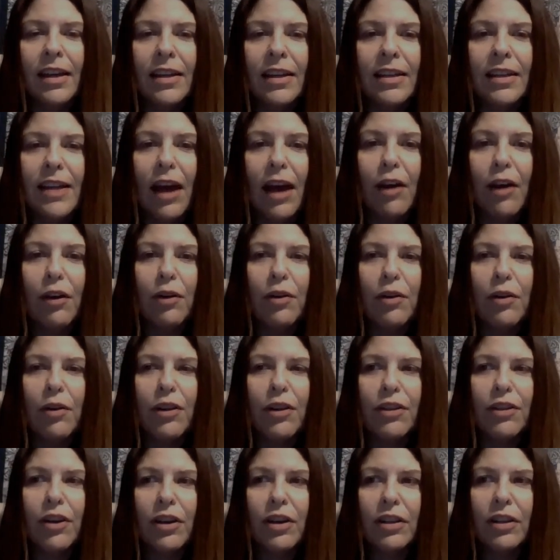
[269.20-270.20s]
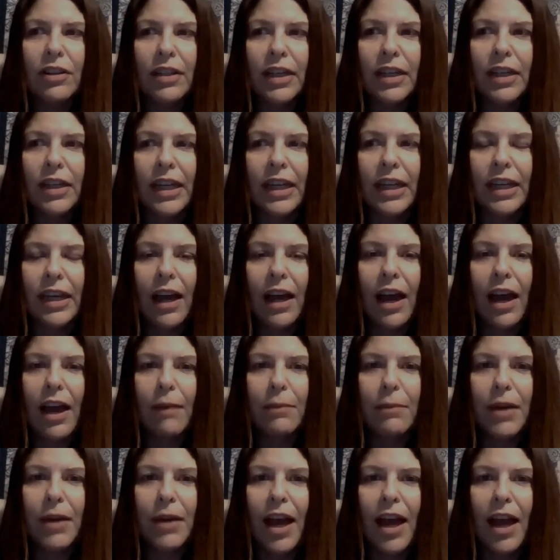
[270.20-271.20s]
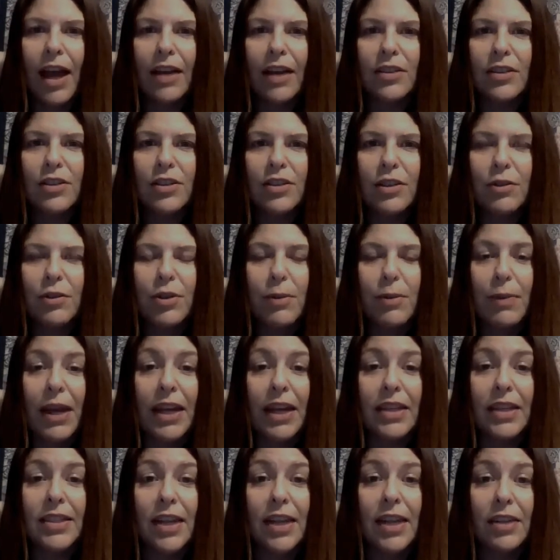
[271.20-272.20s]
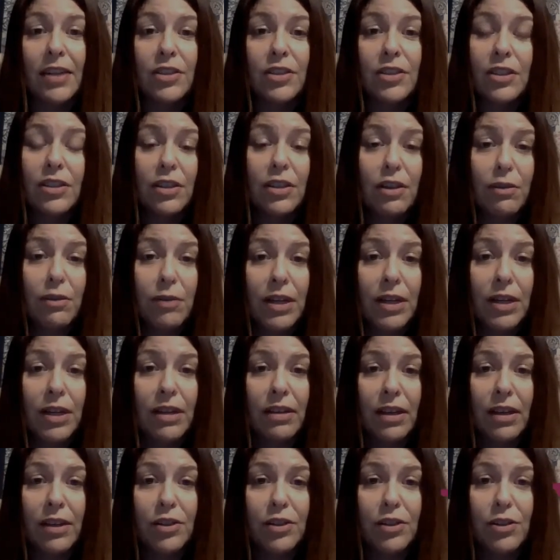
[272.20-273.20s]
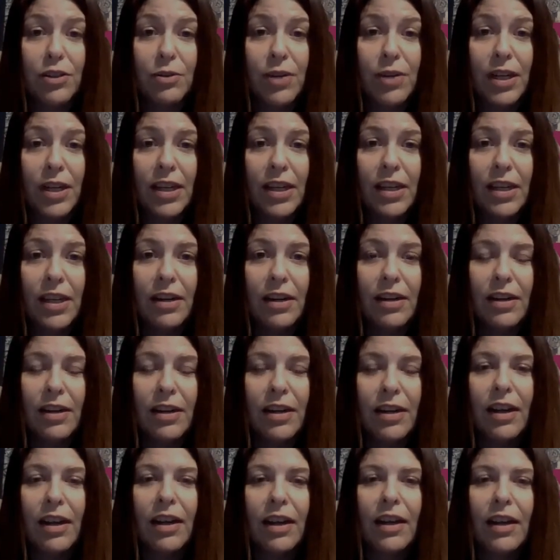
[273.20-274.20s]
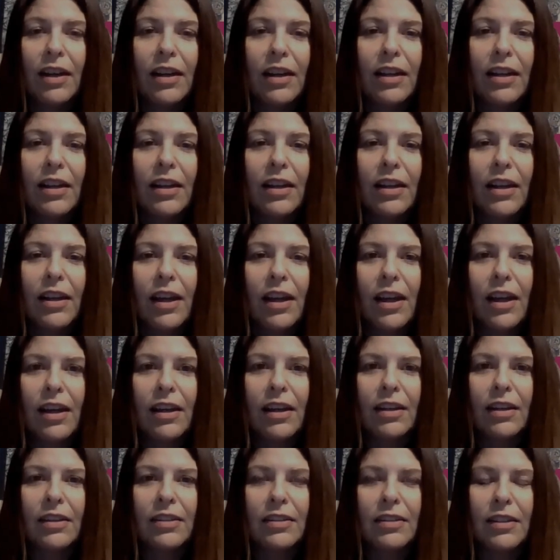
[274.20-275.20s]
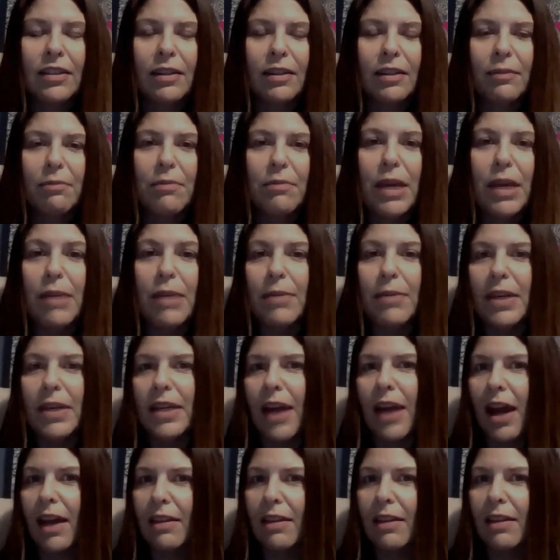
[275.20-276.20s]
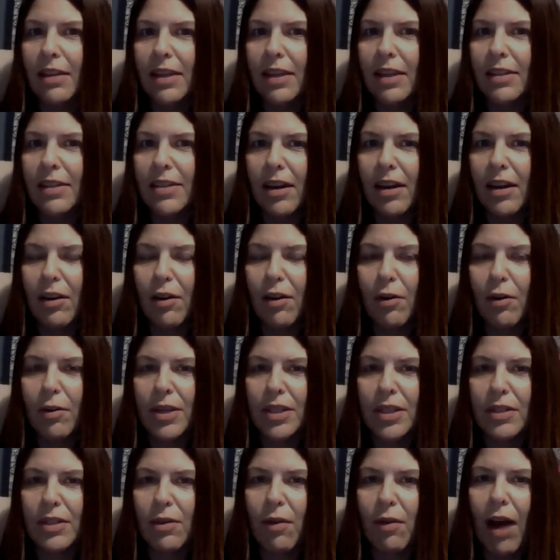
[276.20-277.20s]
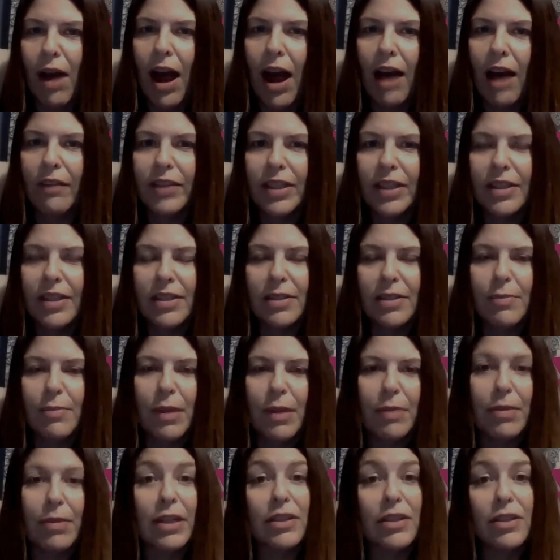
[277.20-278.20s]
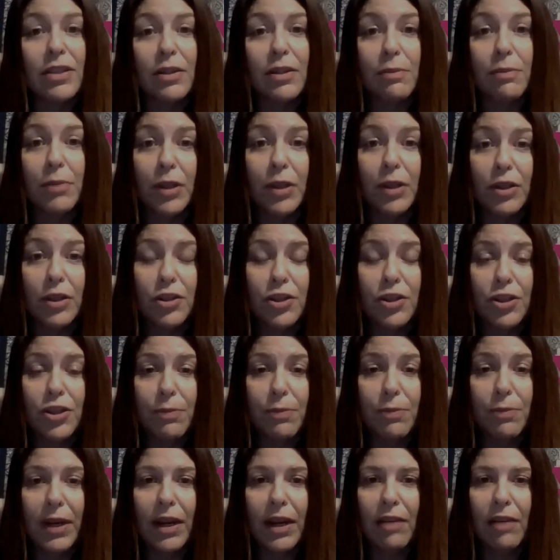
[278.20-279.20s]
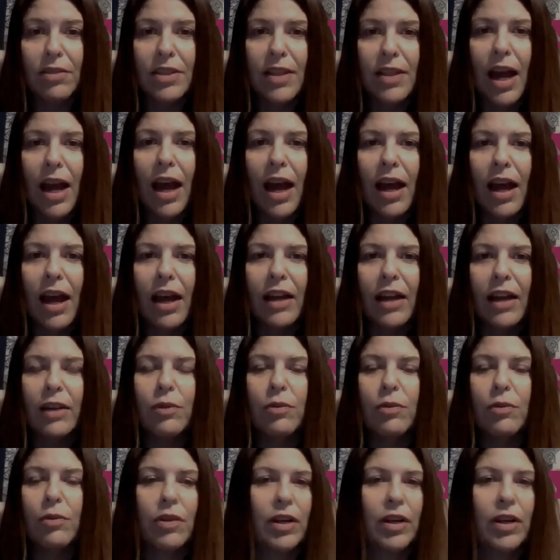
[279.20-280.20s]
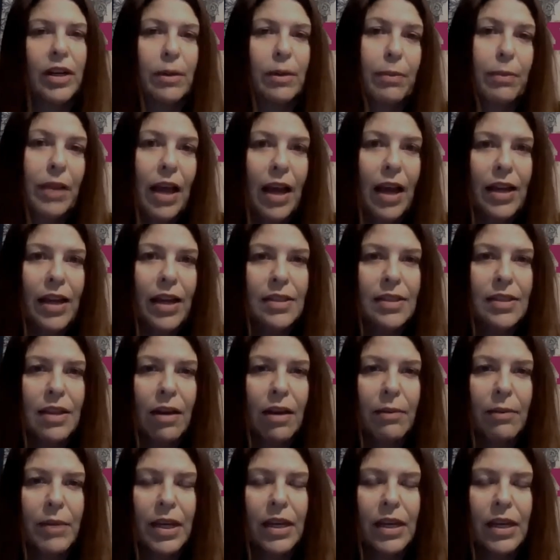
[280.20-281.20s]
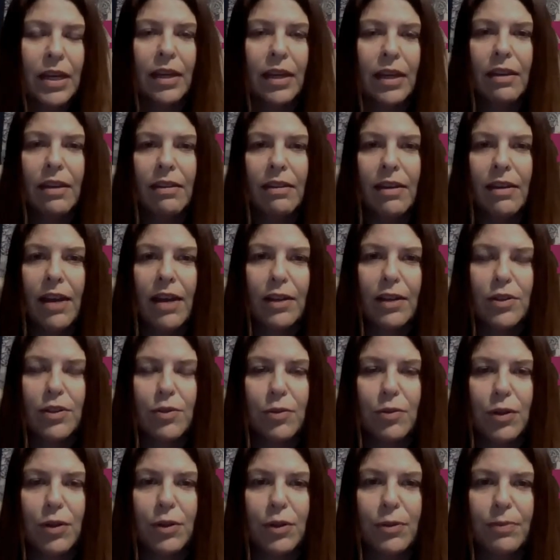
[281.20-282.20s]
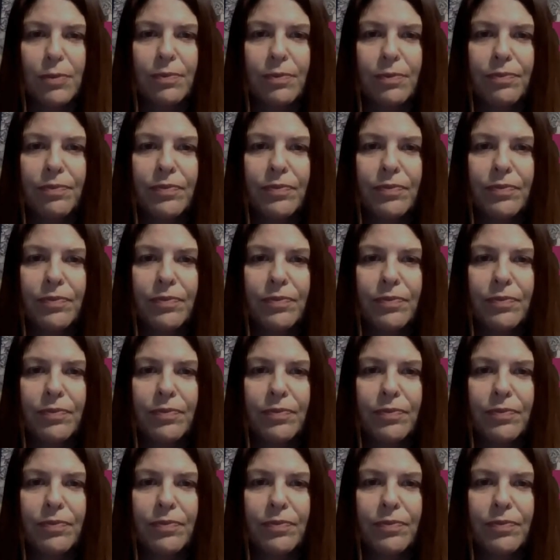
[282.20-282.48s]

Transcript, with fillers: Now, thirdly, I'm going to ask you to pay attention to three things you can hear. And maybe not things that are always so obvious. Maybe it's the birds chirping outside or an appliance humming in the next room.